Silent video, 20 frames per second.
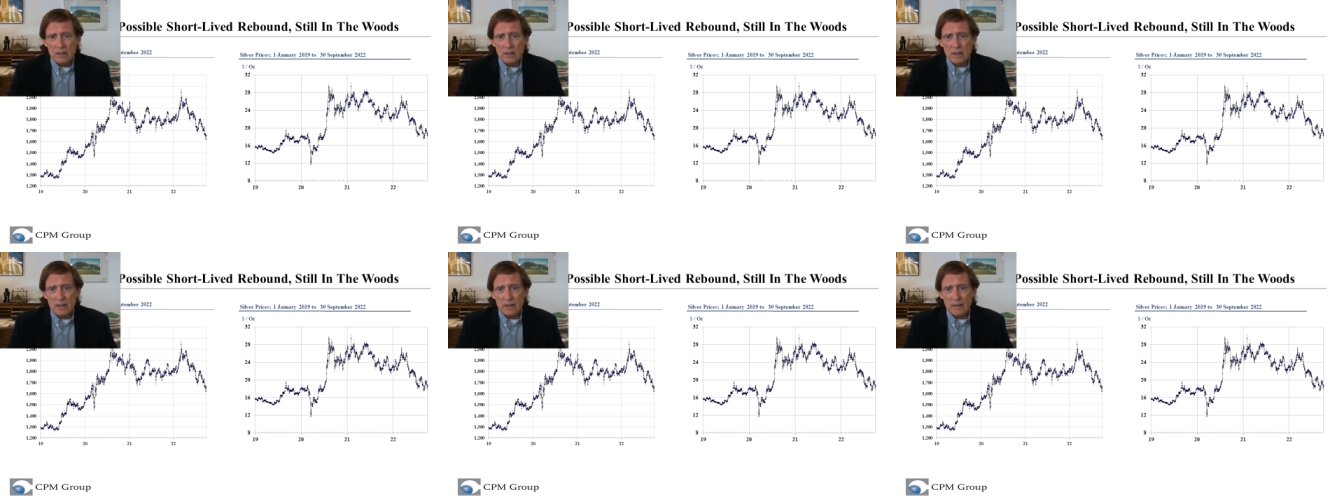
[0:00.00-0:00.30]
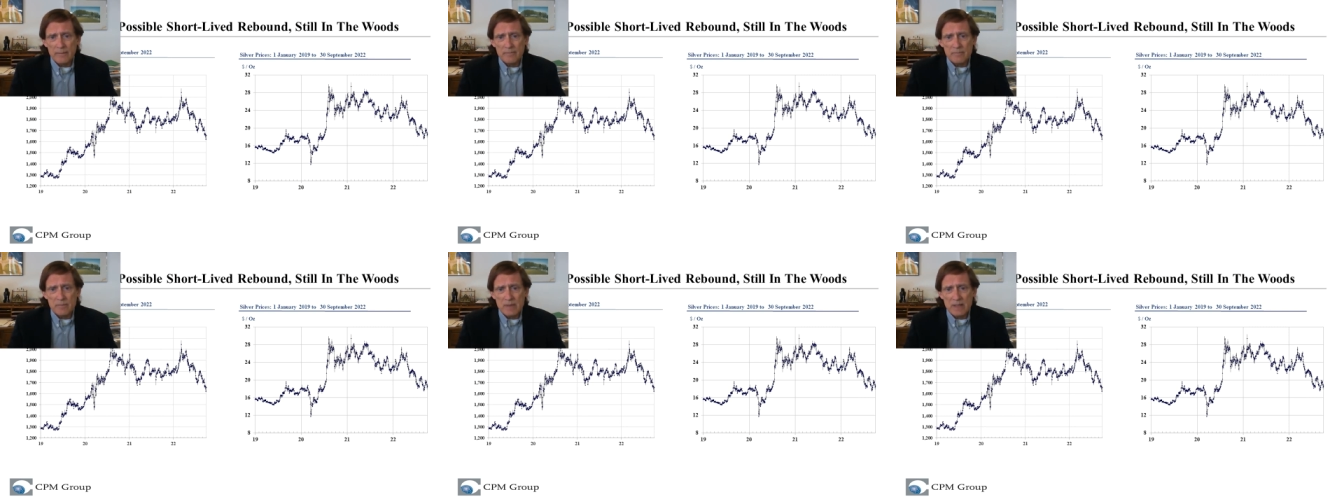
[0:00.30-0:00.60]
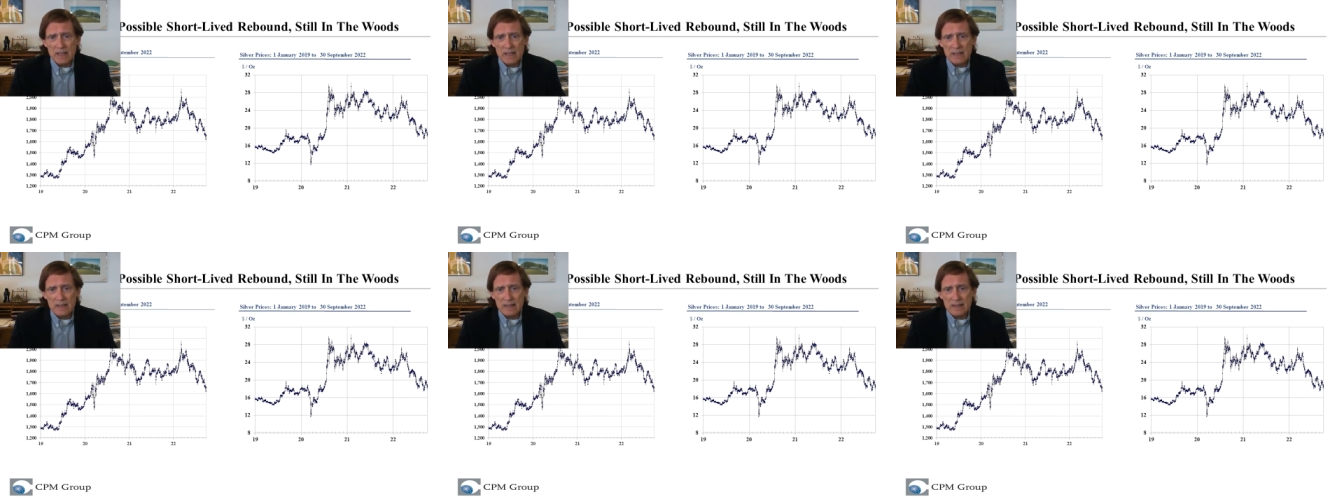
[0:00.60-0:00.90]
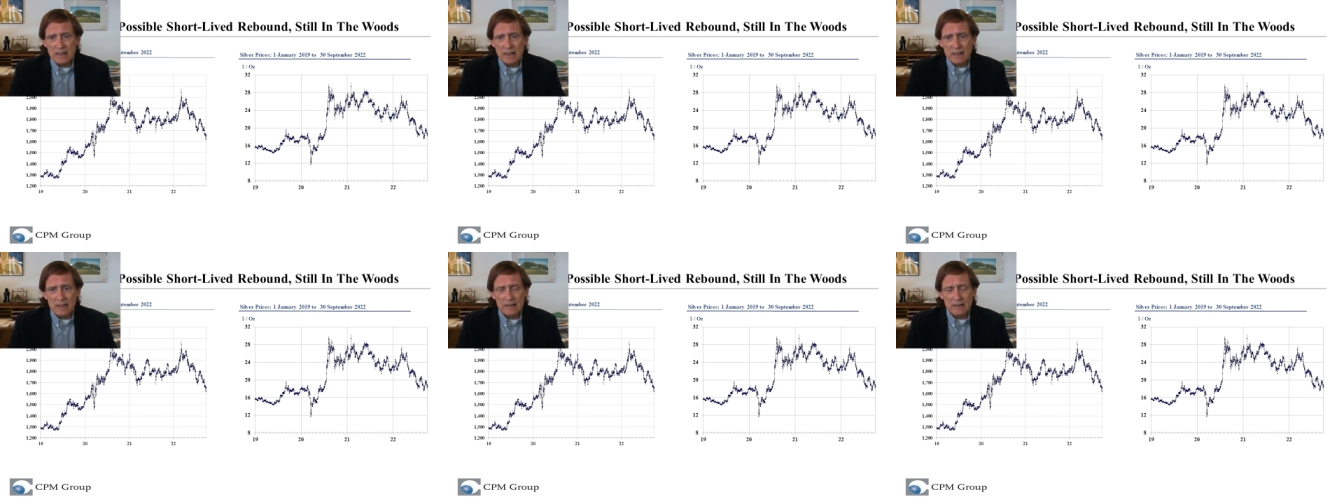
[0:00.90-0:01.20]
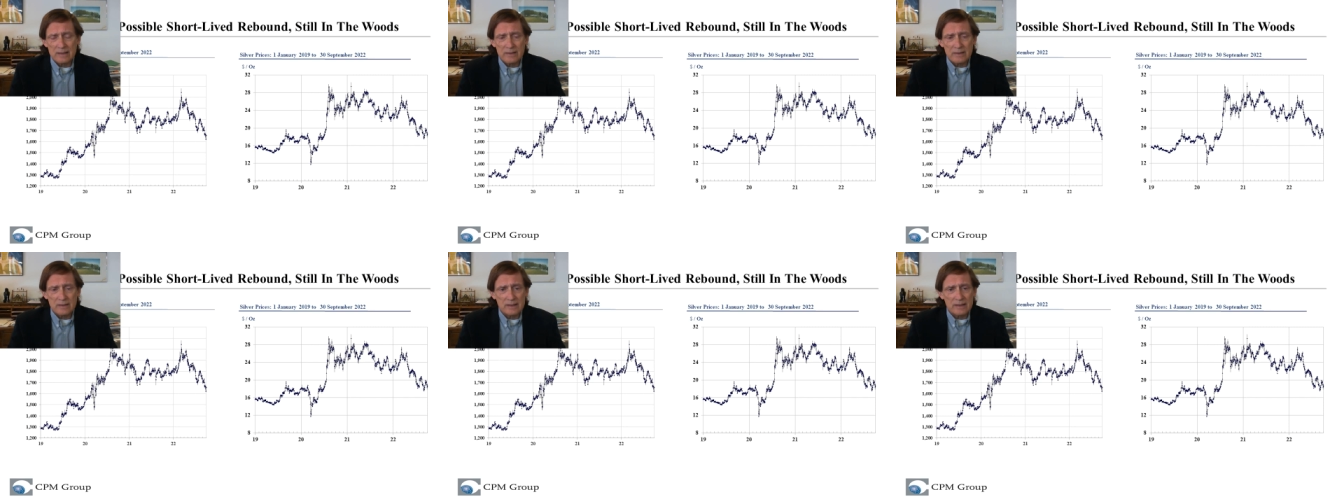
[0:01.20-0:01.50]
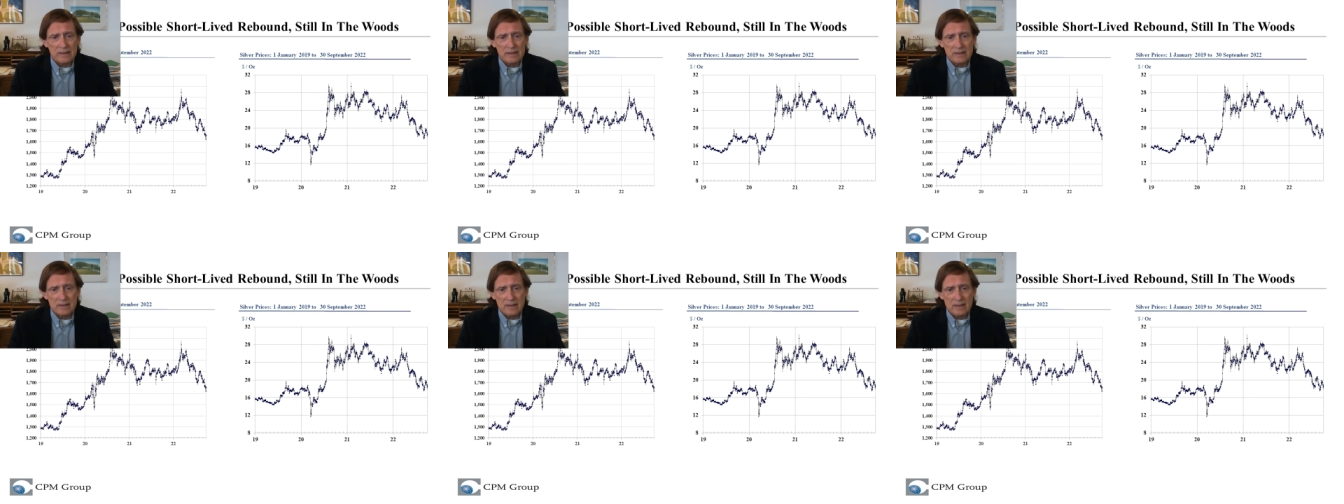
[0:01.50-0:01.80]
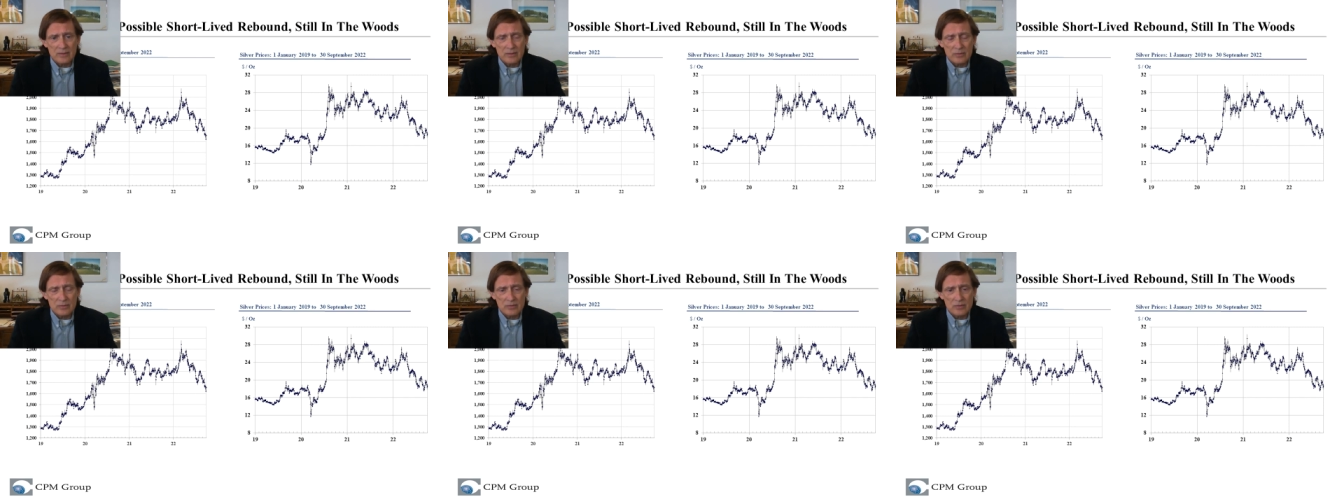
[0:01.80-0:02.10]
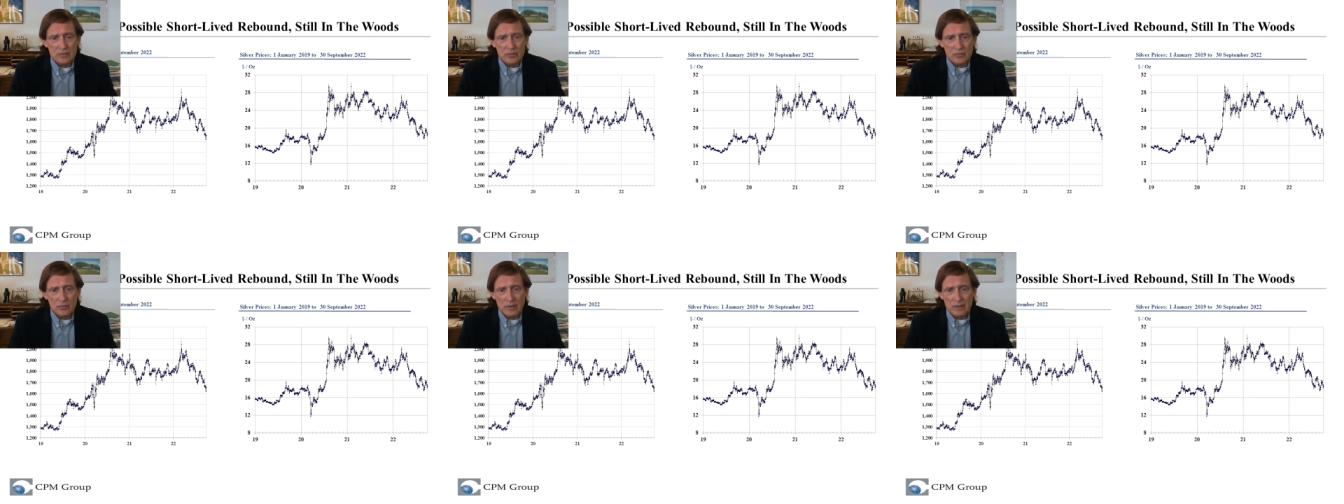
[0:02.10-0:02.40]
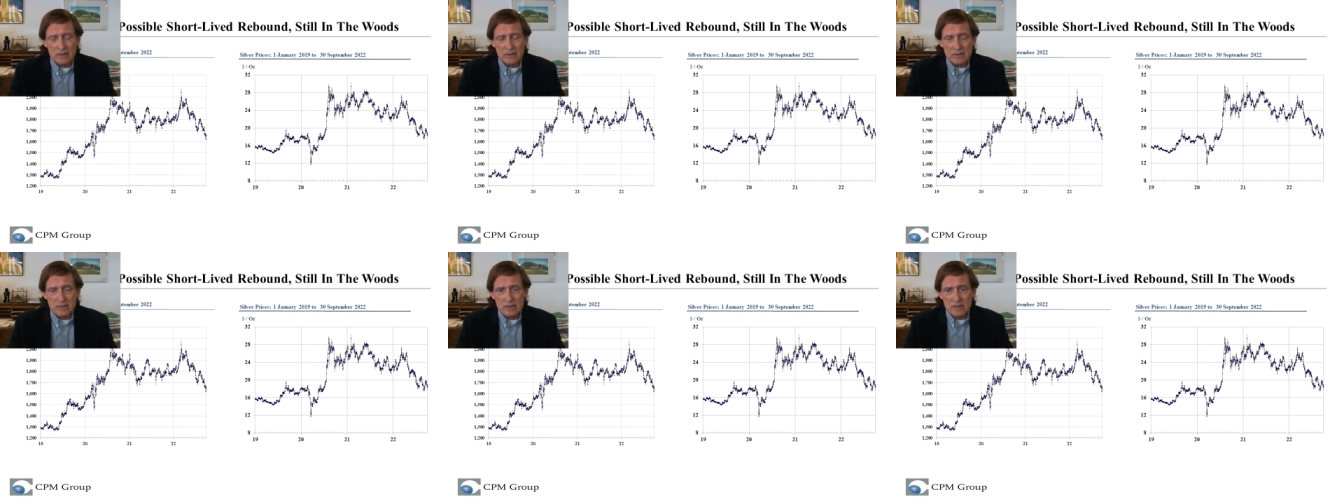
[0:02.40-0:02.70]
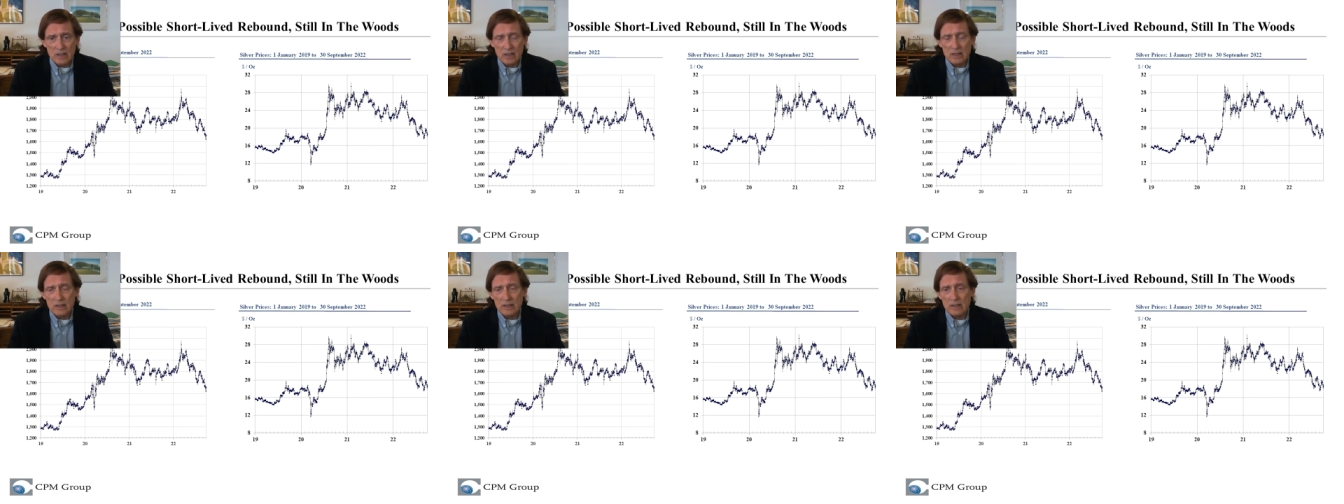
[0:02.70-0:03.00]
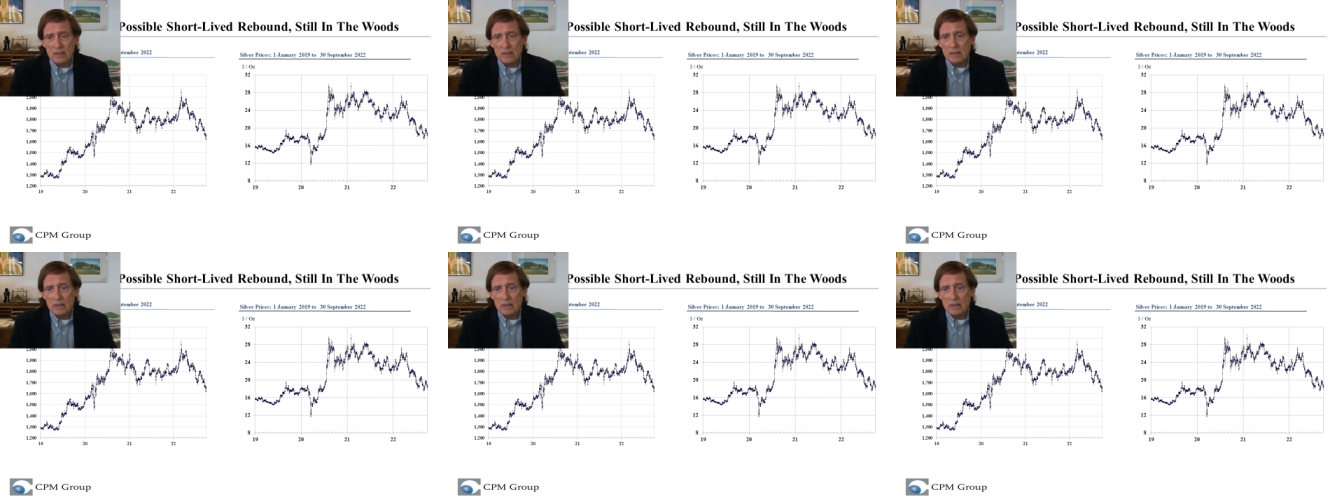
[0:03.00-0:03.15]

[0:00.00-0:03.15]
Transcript: Um, he clearly continues to try to suck